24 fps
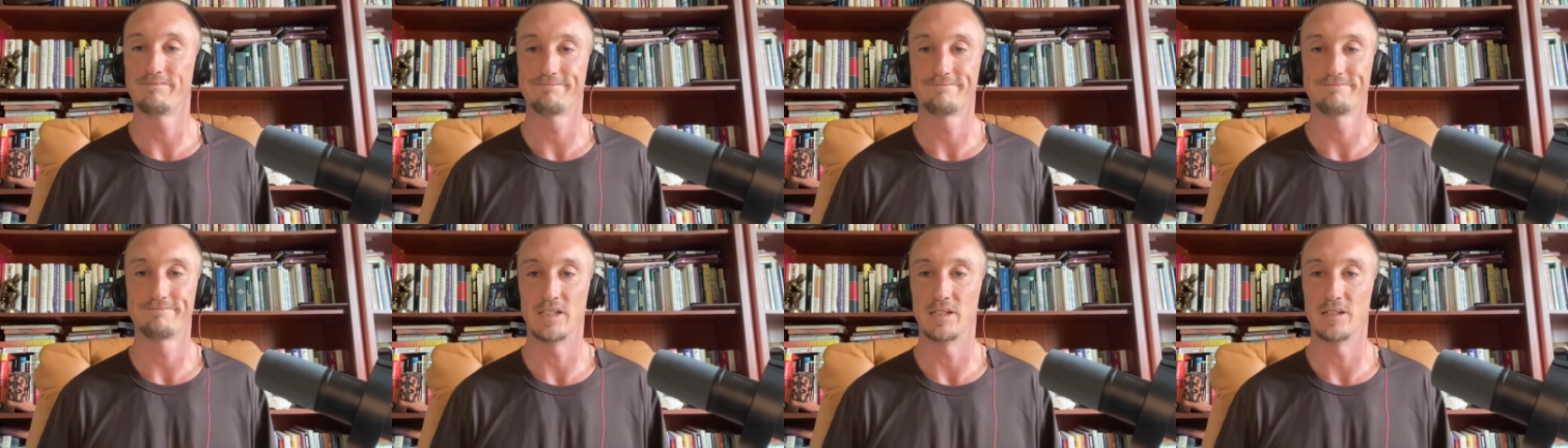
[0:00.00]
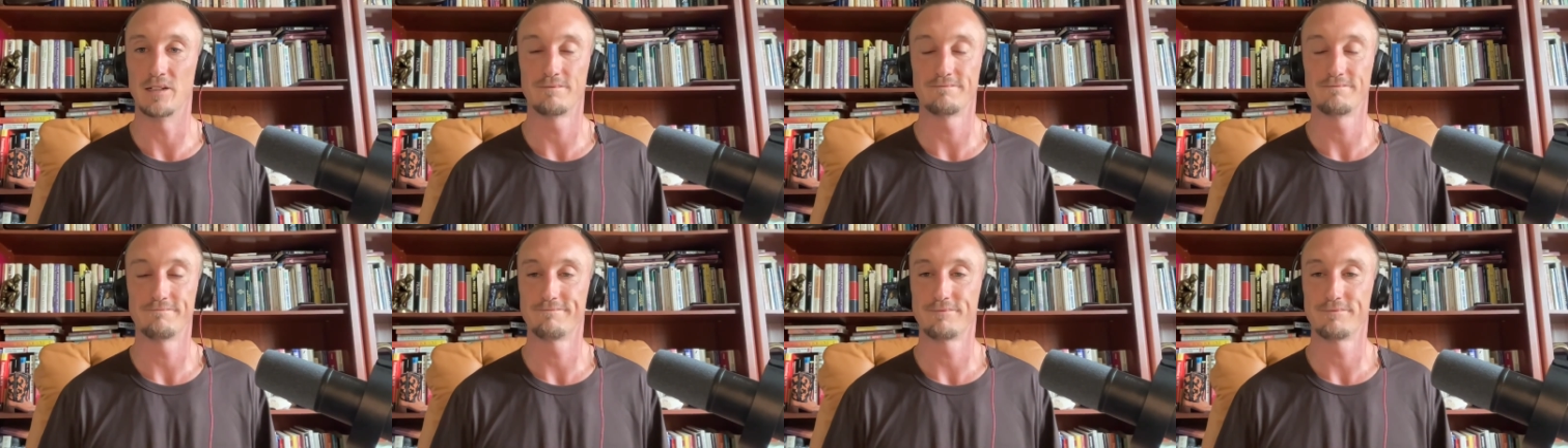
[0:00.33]
You know,
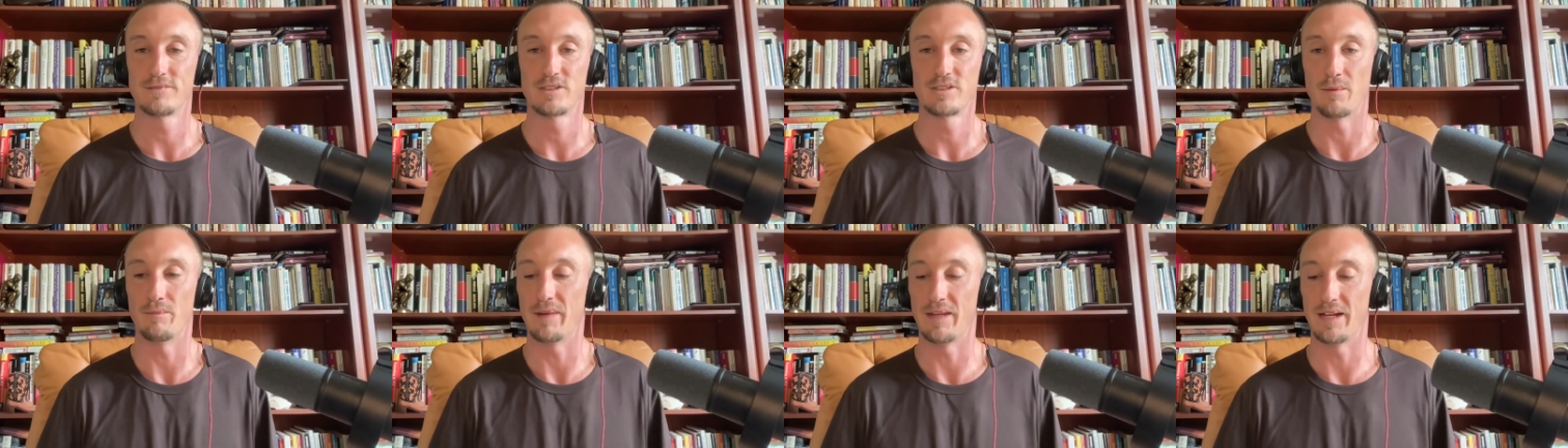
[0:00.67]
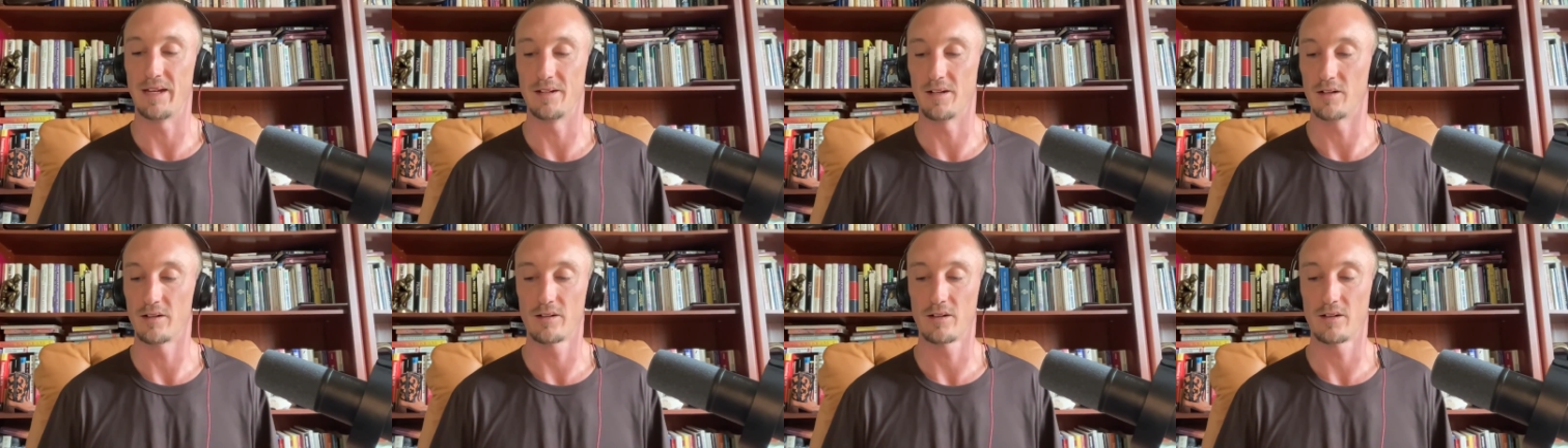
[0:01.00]
some men
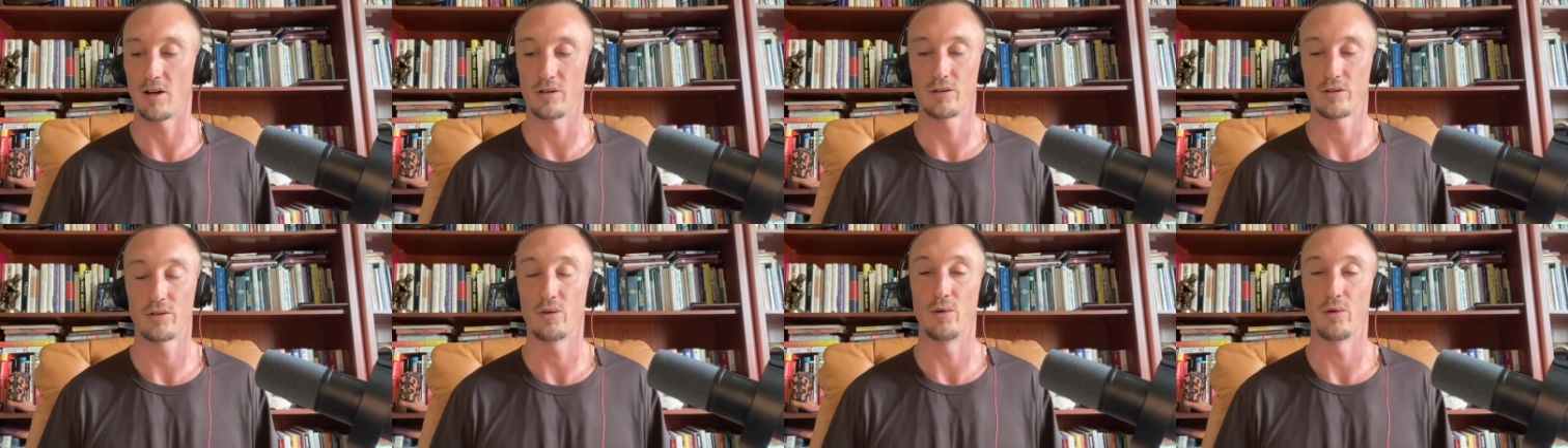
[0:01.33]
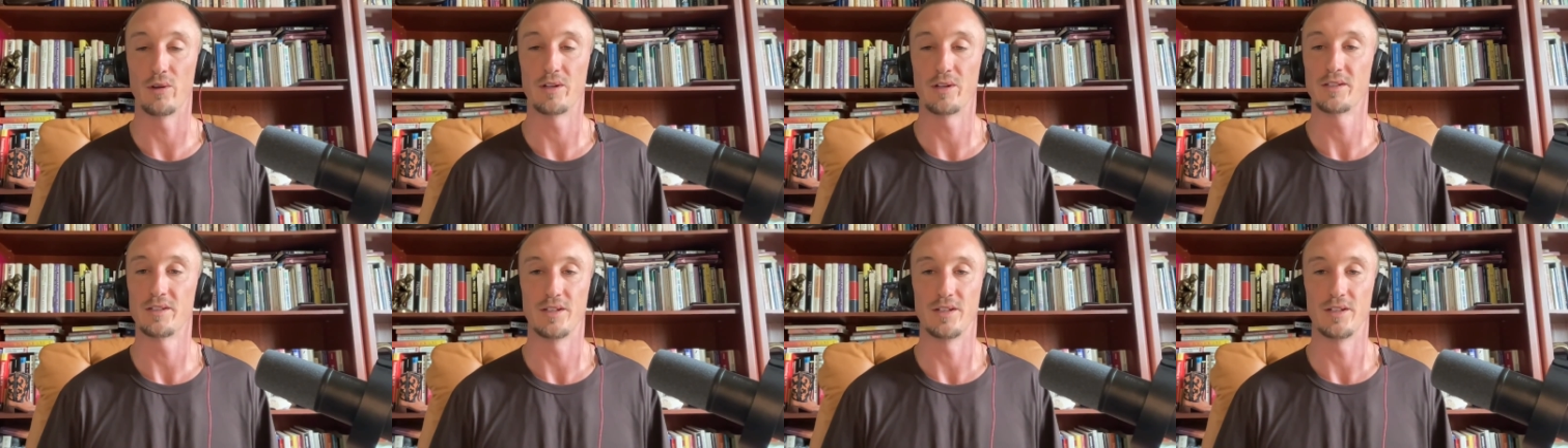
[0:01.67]
aren't going
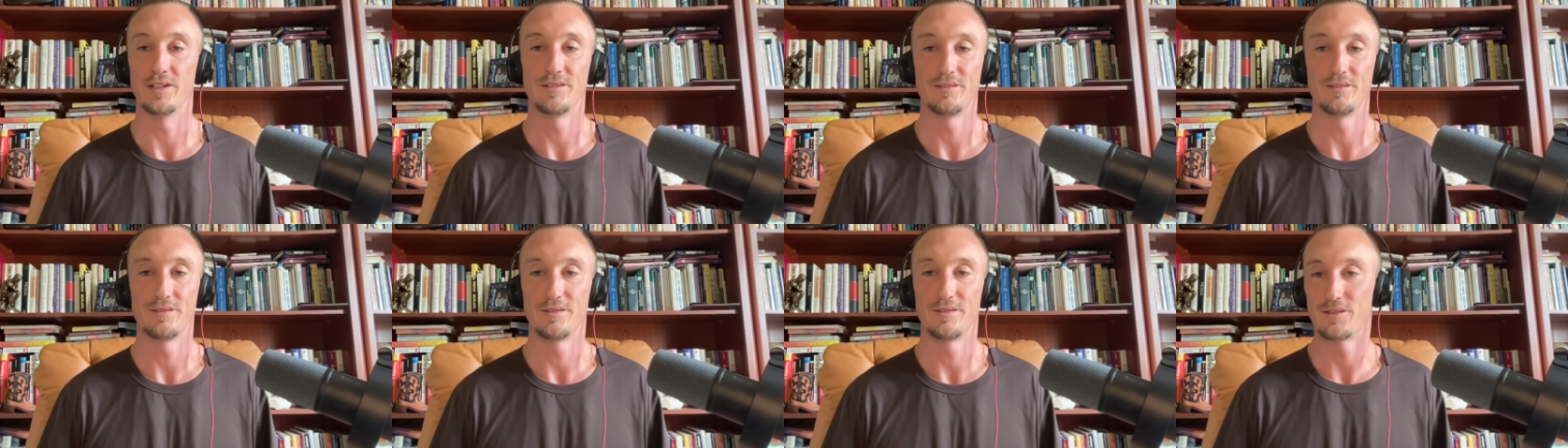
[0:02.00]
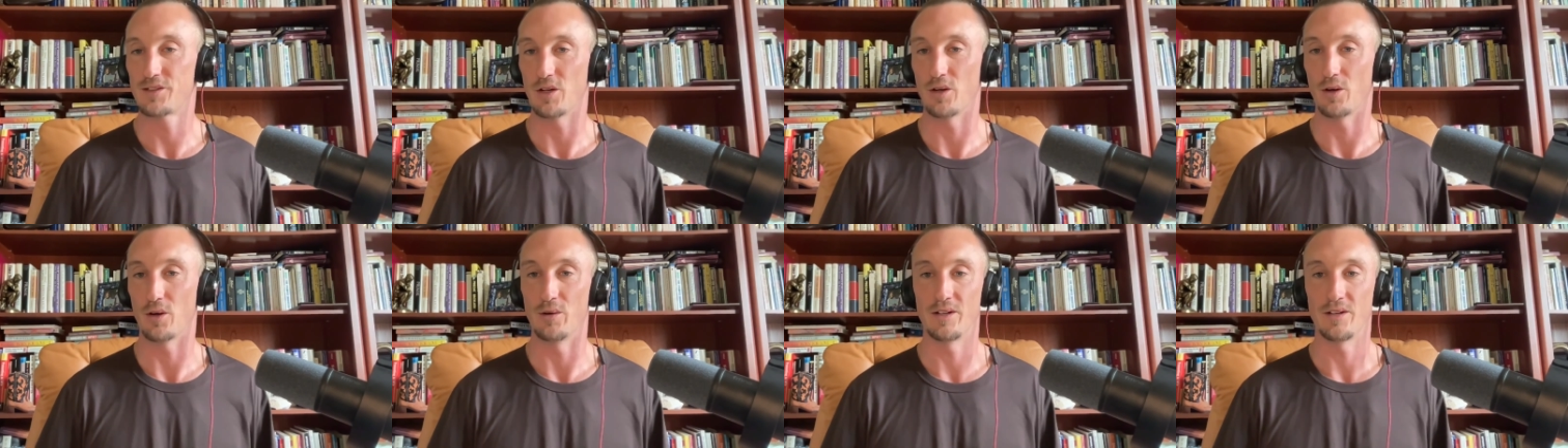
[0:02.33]
to
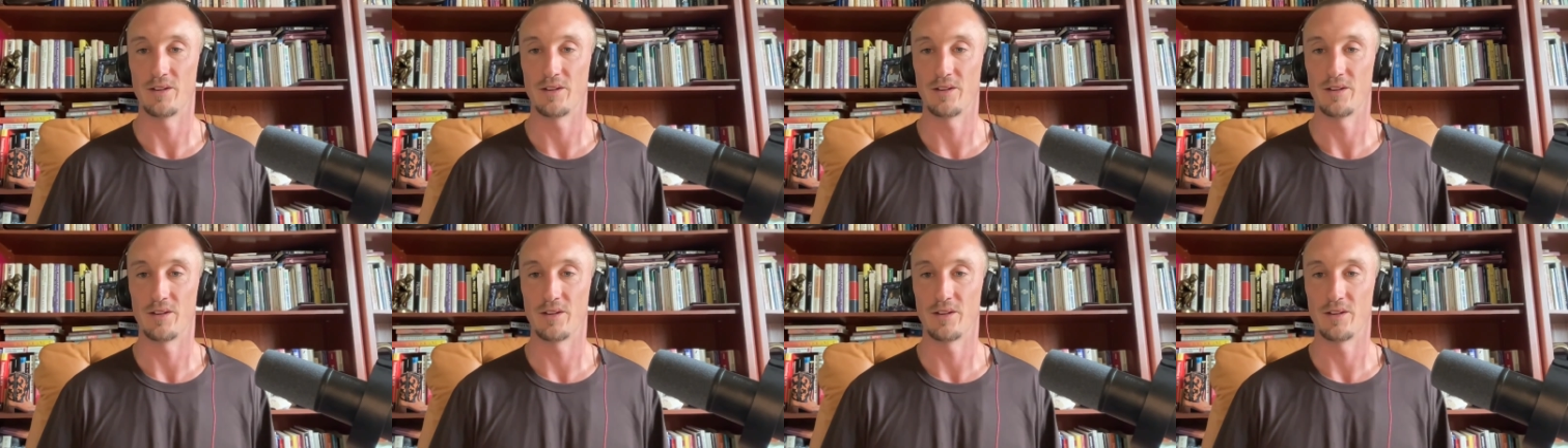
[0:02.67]
go into the